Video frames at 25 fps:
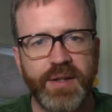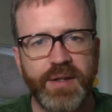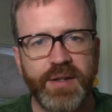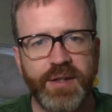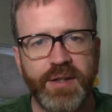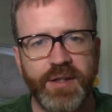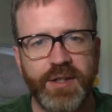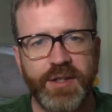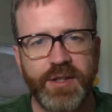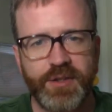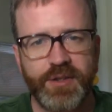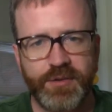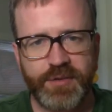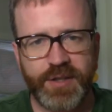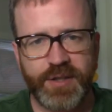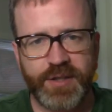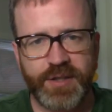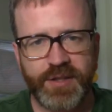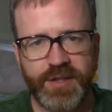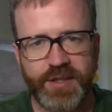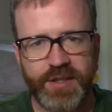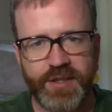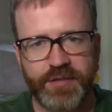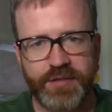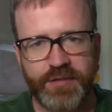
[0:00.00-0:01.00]
Indirect
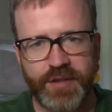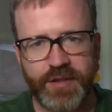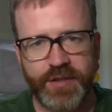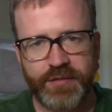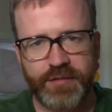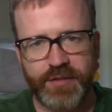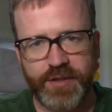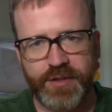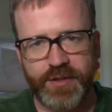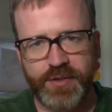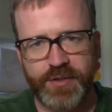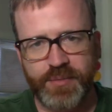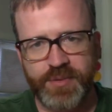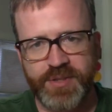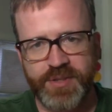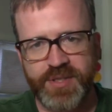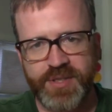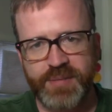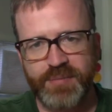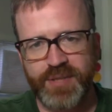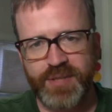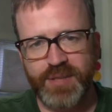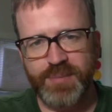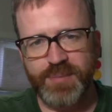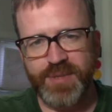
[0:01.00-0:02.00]
negative evidence would
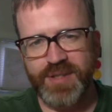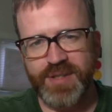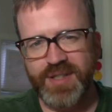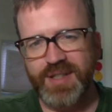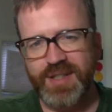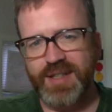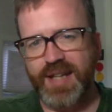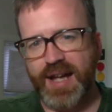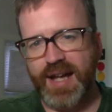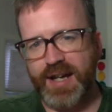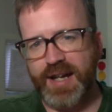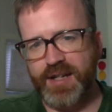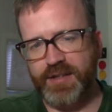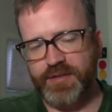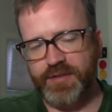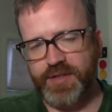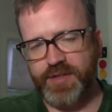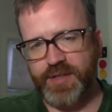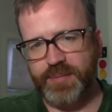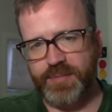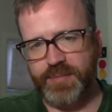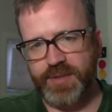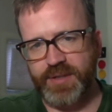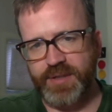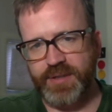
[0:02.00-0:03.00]
simply be the lack of
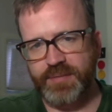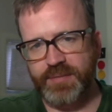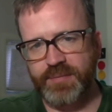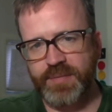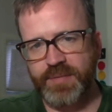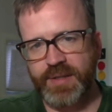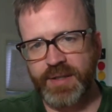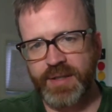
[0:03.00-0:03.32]
something.